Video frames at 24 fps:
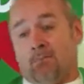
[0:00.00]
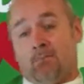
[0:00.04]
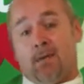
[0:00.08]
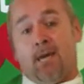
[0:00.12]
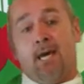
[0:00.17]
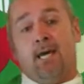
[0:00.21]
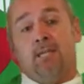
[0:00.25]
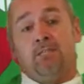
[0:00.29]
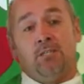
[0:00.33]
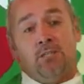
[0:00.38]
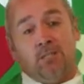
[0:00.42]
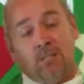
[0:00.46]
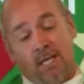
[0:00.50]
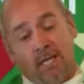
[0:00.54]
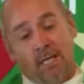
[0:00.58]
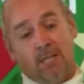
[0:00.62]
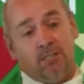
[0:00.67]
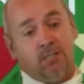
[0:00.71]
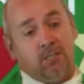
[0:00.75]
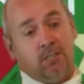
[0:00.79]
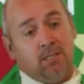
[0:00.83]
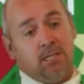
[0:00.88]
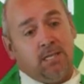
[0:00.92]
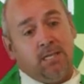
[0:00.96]

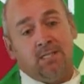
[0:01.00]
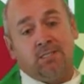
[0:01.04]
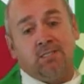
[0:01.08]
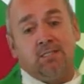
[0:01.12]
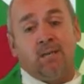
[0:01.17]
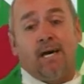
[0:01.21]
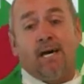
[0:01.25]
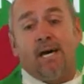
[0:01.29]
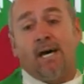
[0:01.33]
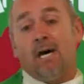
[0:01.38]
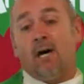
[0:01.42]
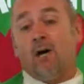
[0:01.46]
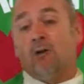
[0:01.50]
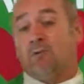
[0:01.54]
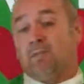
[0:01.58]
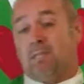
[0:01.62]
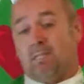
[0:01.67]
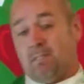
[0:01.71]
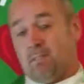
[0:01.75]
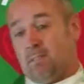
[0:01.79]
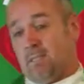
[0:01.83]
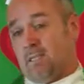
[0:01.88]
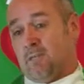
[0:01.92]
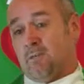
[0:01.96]
imagination as to
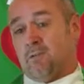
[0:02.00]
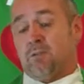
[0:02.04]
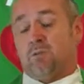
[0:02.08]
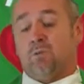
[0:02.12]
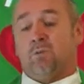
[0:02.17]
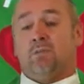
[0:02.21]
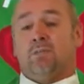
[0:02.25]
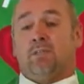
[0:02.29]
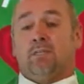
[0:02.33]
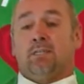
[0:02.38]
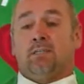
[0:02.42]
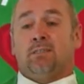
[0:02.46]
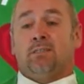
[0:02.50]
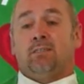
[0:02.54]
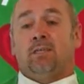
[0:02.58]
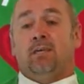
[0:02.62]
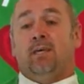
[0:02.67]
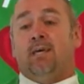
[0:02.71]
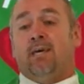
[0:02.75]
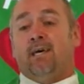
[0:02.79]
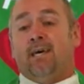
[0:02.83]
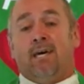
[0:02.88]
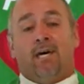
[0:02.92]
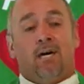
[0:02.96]
how he deals with us,